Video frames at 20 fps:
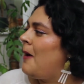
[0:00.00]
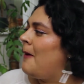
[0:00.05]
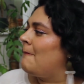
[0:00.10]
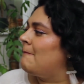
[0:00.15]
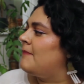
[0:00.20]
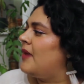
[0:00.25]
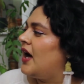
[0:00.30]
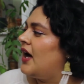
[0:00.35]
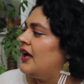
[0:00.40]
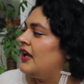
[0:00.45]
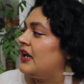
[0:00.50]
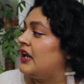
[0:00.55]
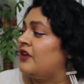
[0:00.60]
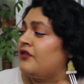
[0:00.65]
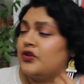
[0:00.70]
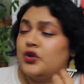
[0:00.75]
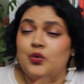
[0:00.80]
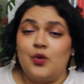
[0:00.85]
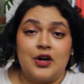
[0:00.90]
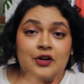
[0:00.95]
but if
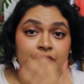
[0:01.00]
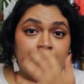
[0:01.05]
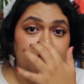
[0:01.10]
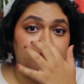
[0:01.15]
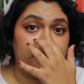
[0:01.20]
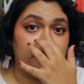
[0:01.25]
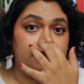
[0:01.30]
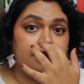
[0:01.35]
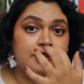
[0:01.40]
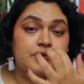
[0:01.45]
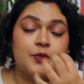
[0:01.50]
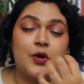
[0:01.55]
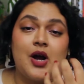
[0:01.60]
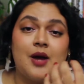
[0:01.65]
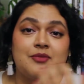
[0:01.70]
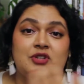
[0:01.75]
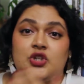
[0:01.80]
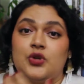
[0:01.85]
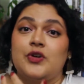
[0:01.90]
you want to fulfill this prompt,